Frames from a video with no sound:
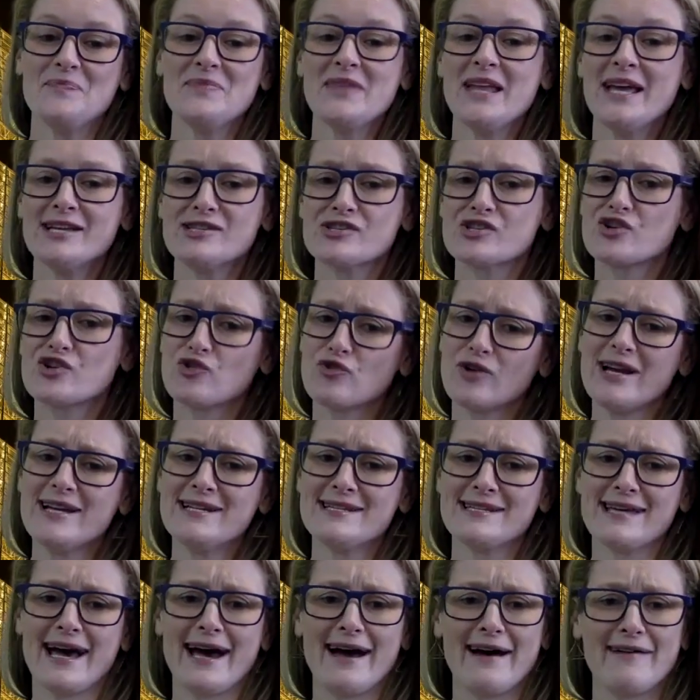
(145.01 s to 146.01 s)
it's great to
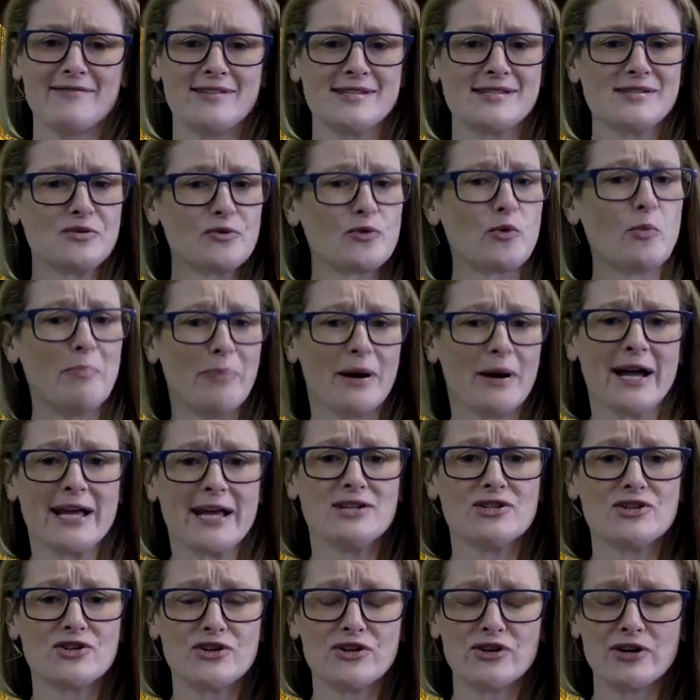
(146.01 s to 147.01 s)
have this little
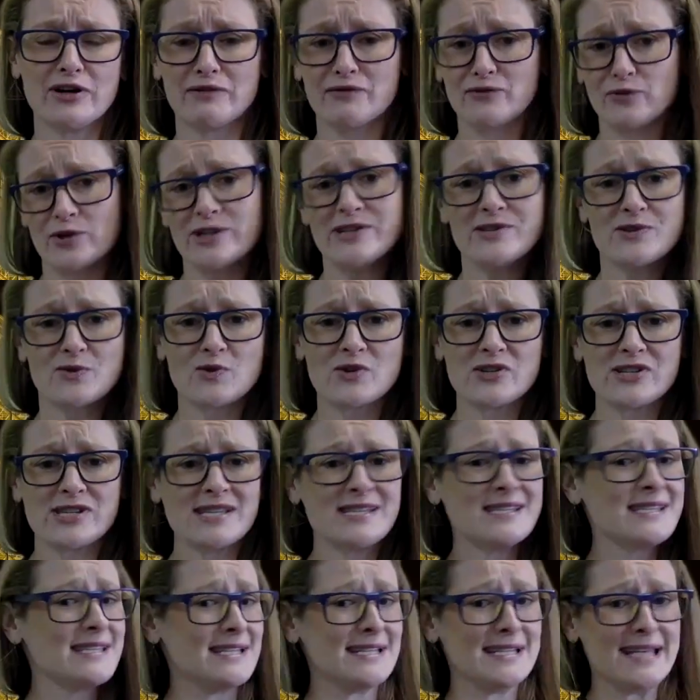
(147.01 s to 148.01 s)
binder of resources
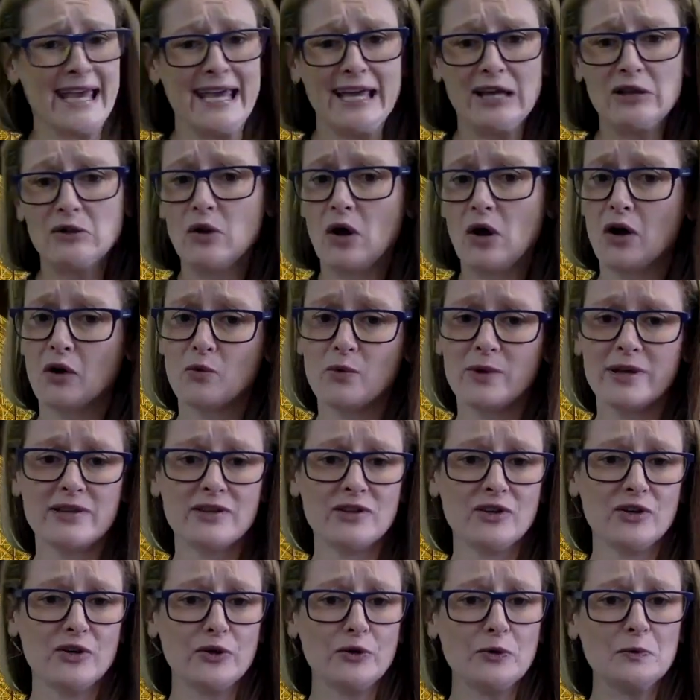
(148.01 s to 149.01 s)
to take along with
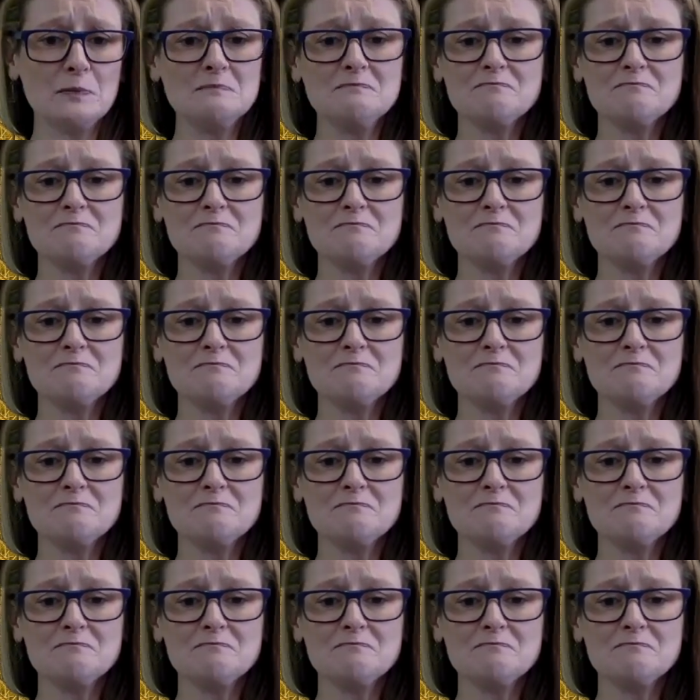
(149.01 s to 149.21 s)
you.